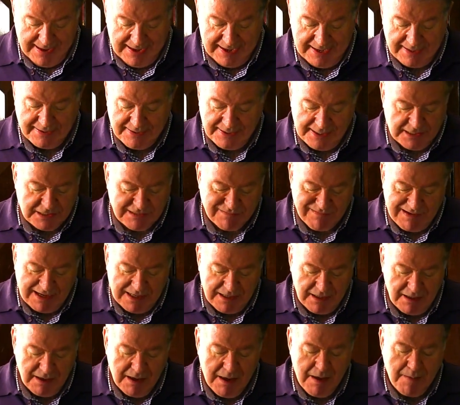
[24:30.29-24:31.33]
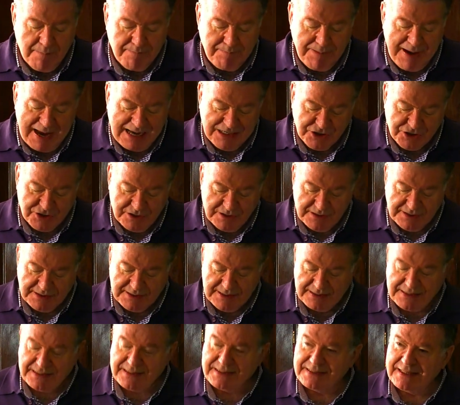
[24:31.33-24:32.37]
In Israel, passions
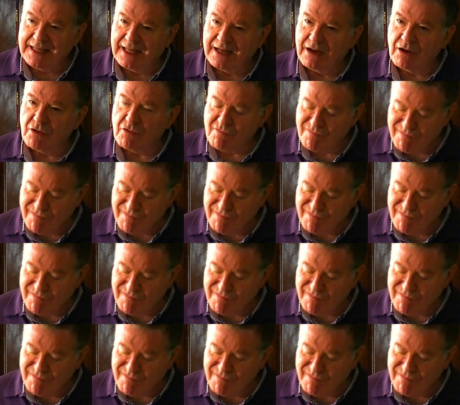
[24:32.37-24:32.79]
still